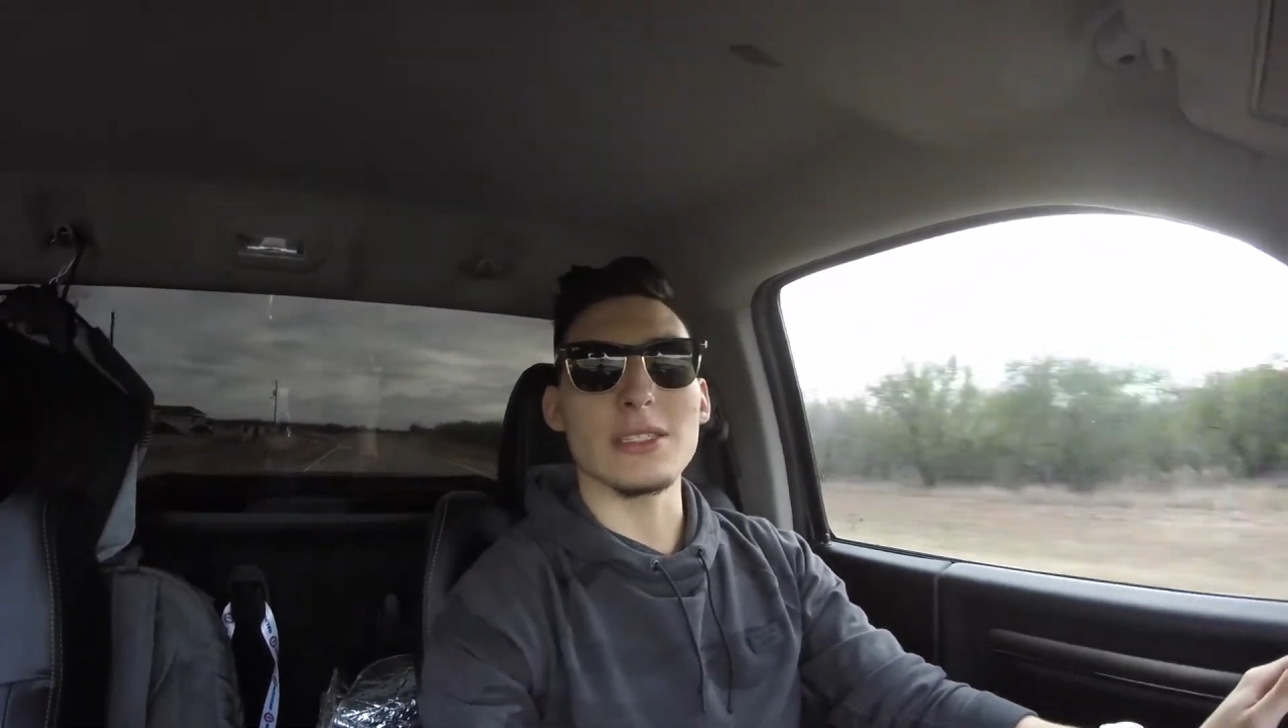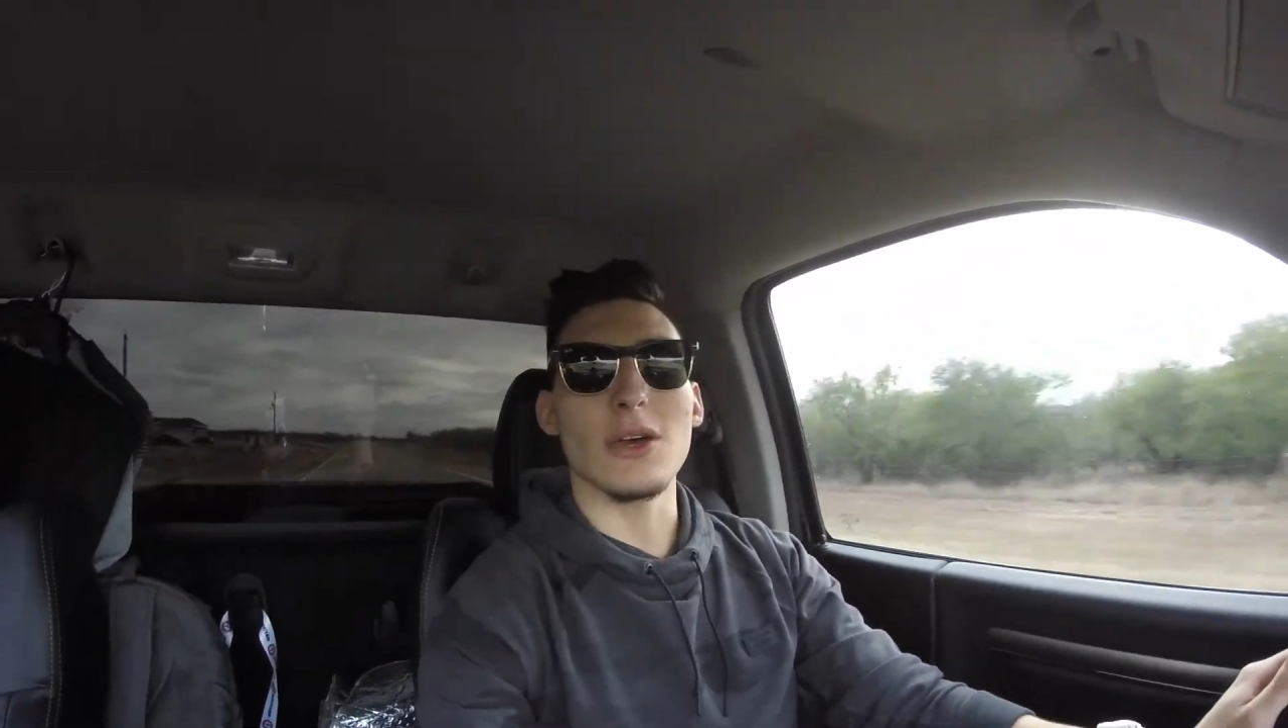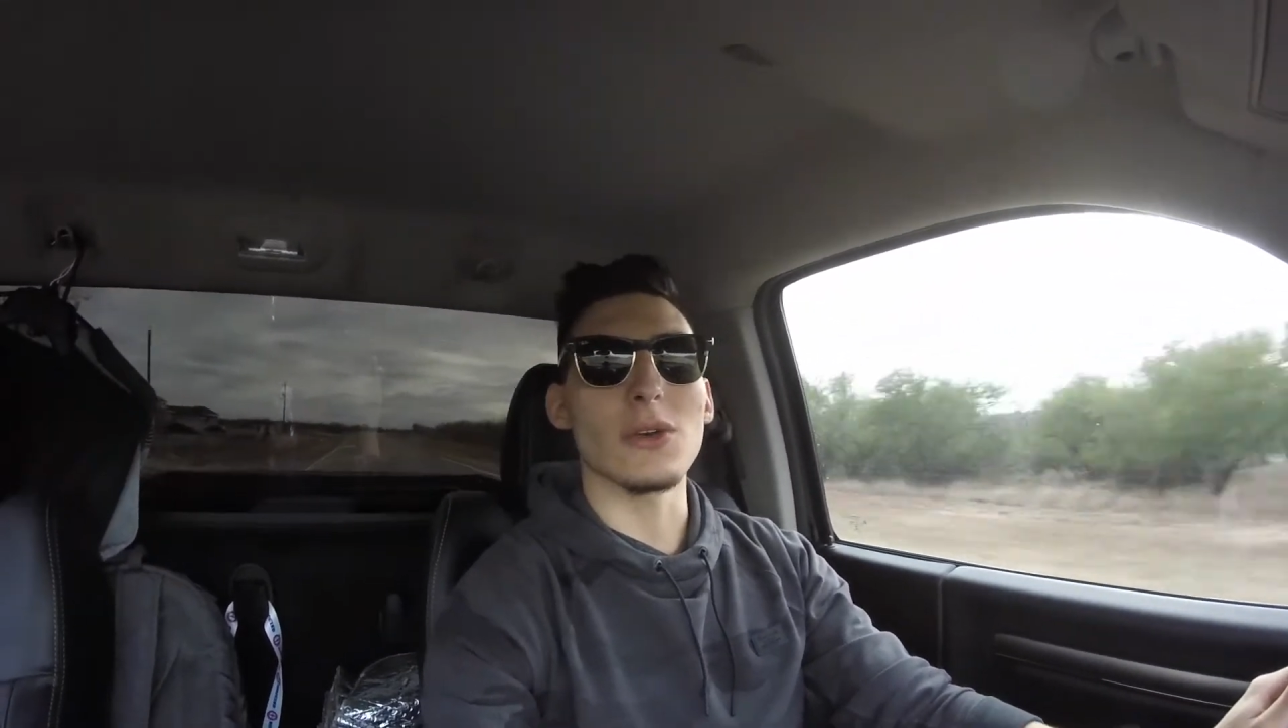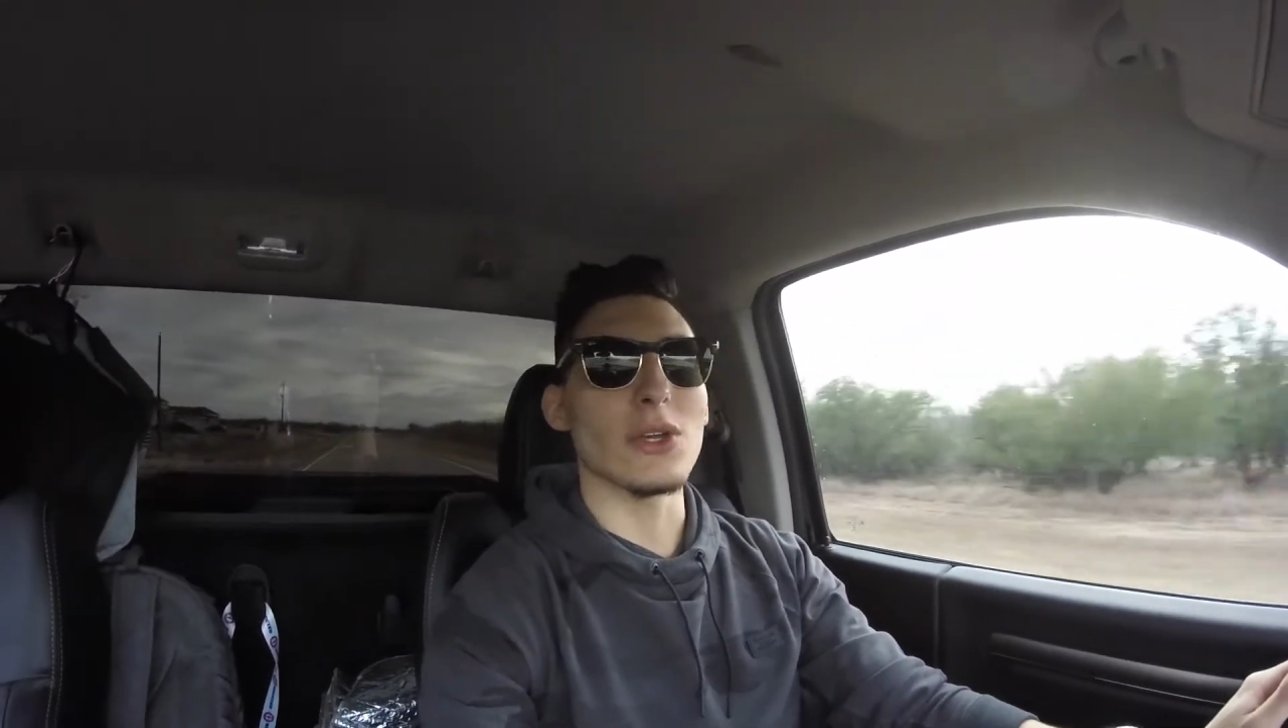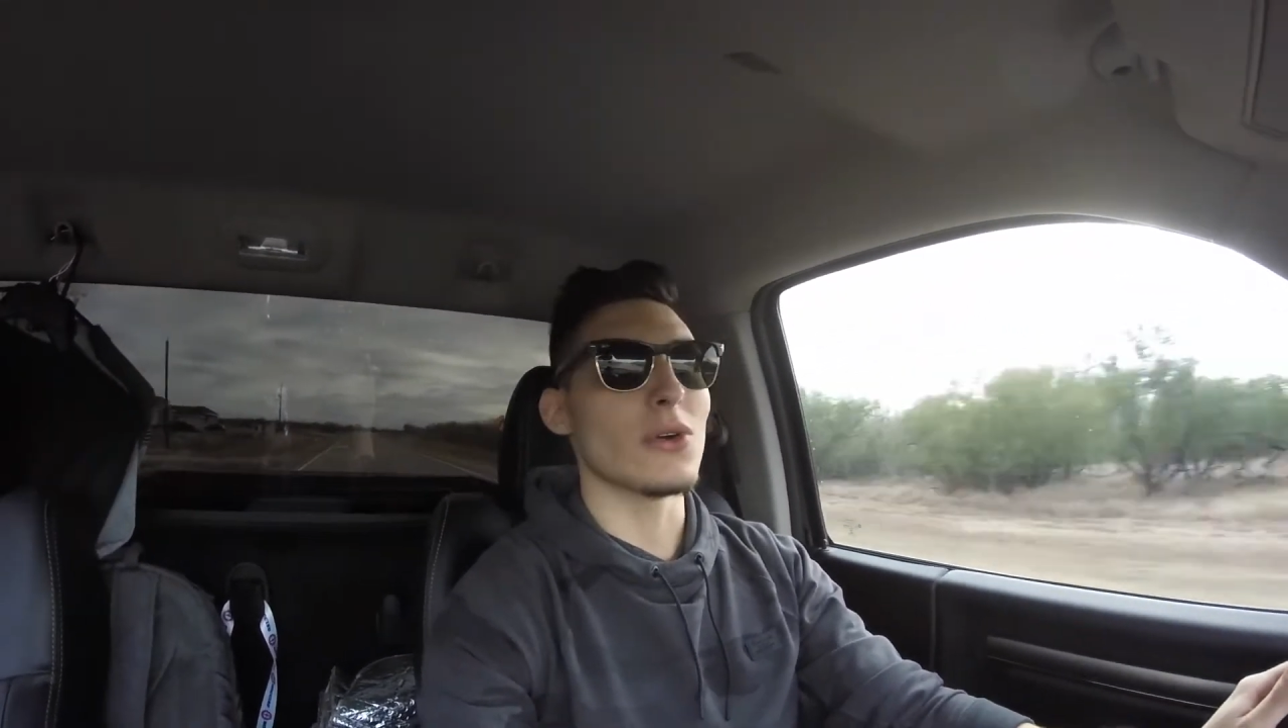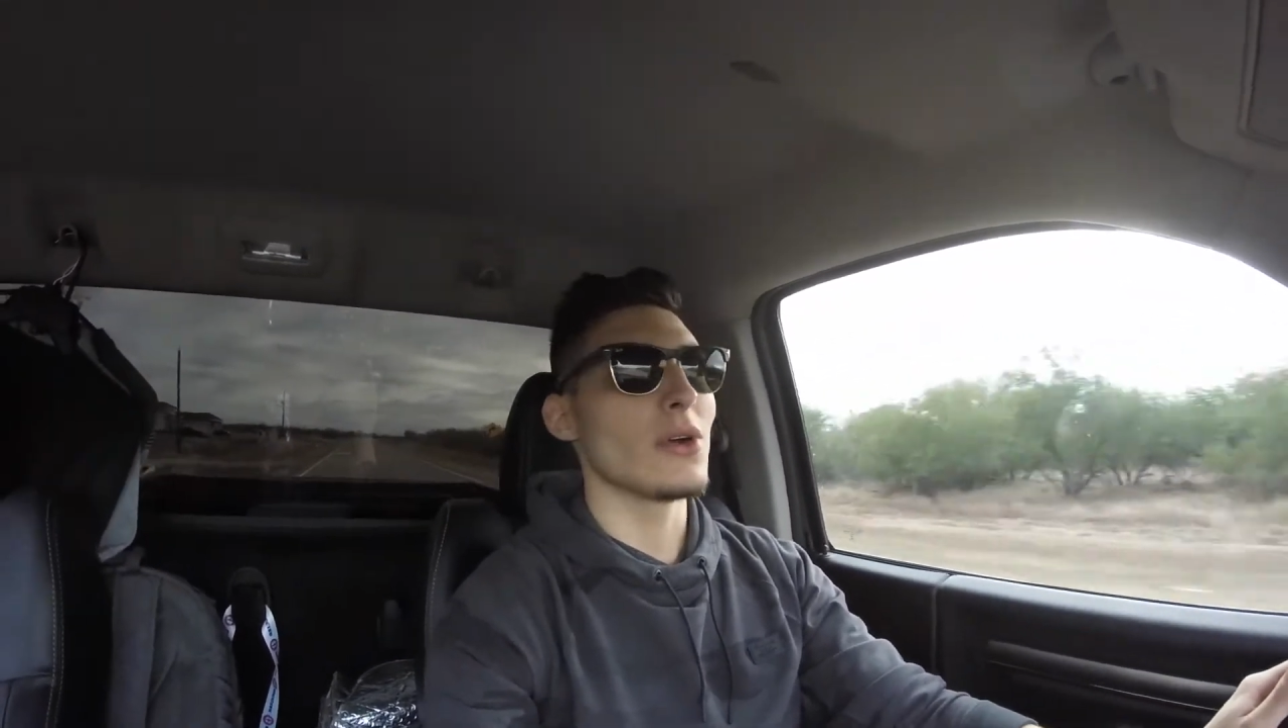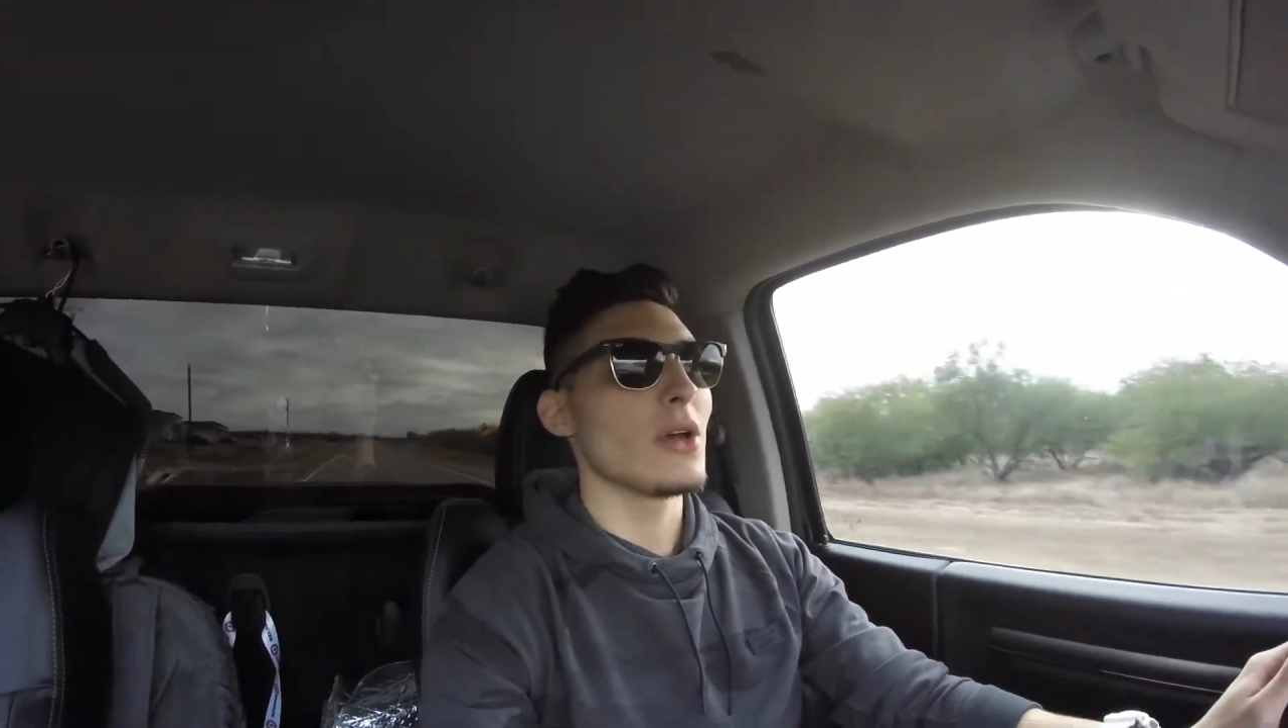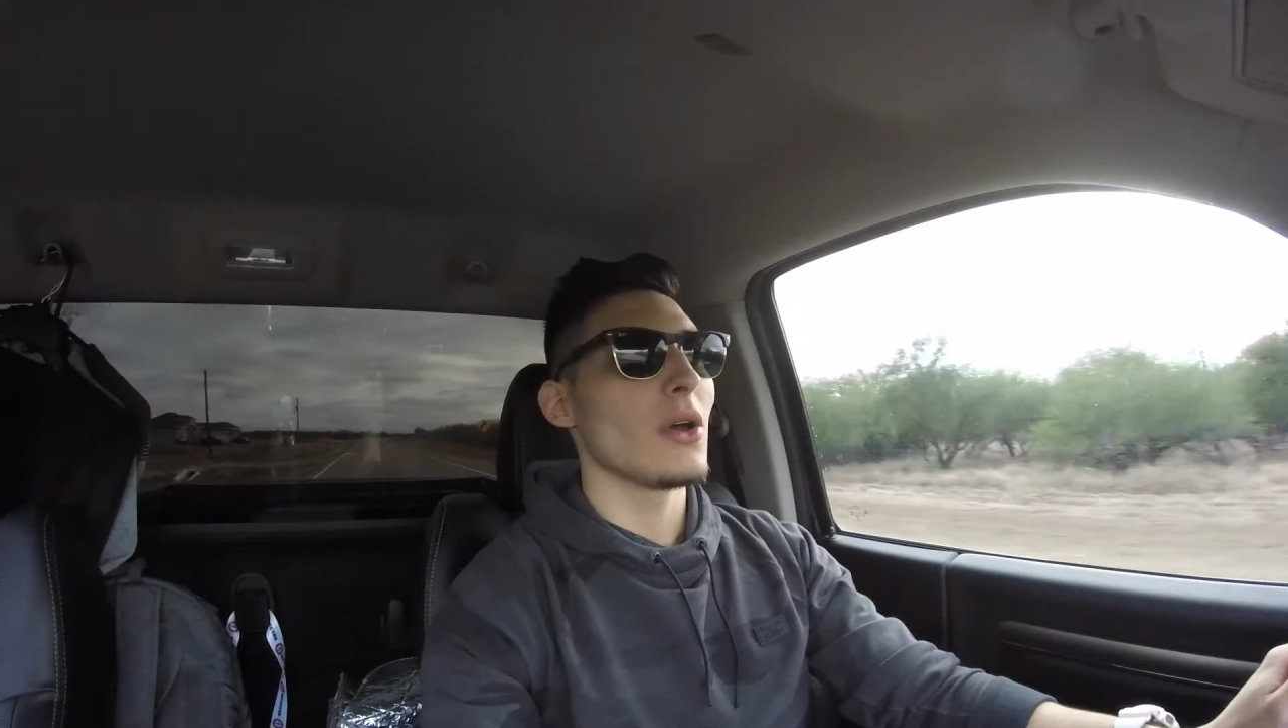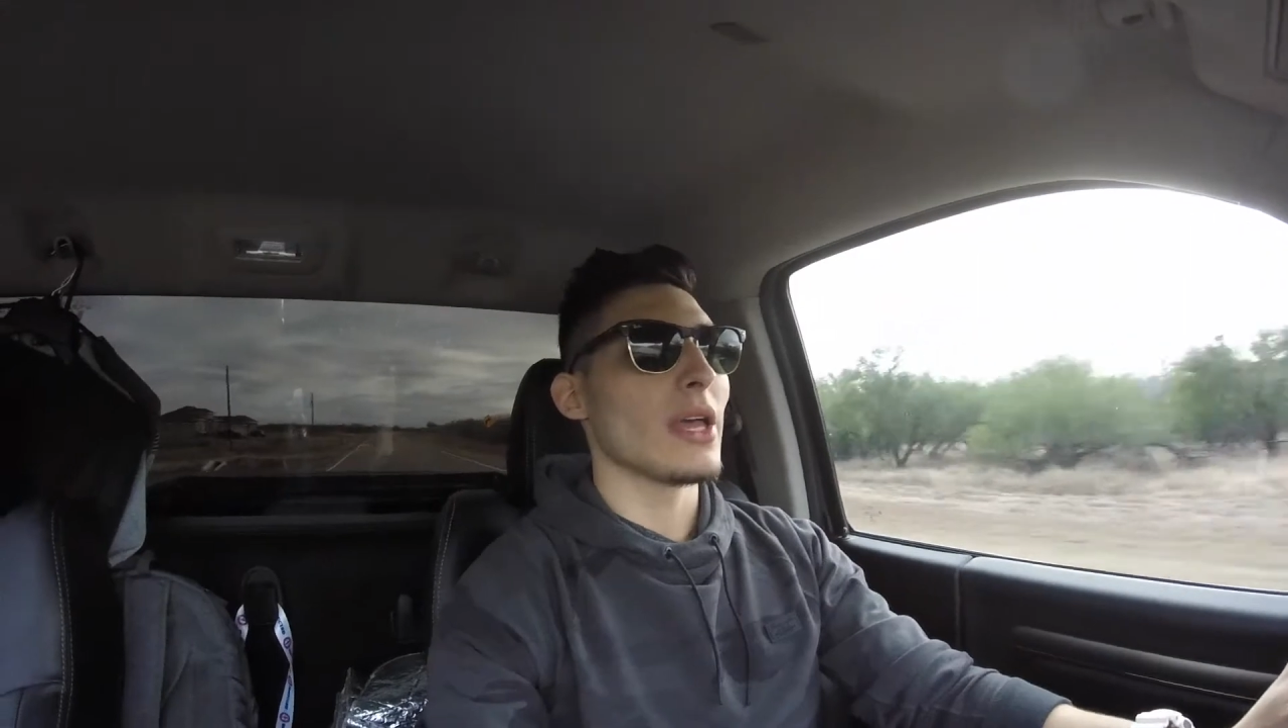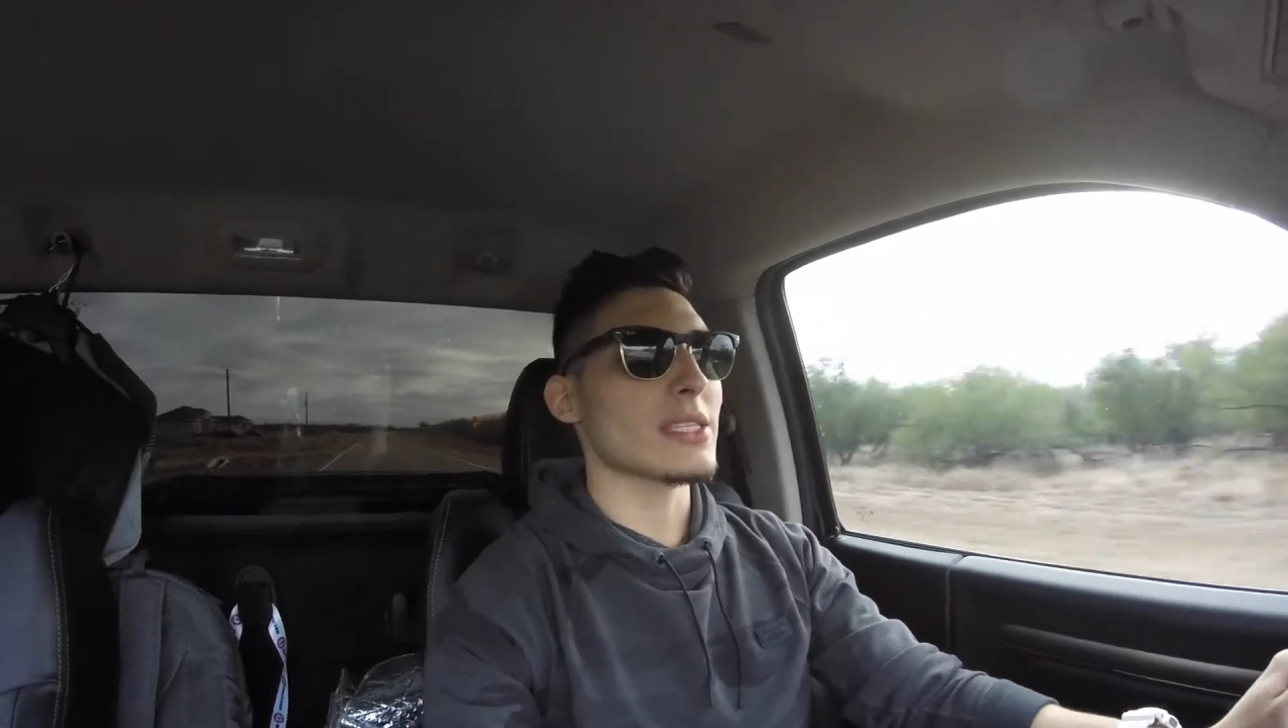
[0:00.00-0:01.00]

Antonio.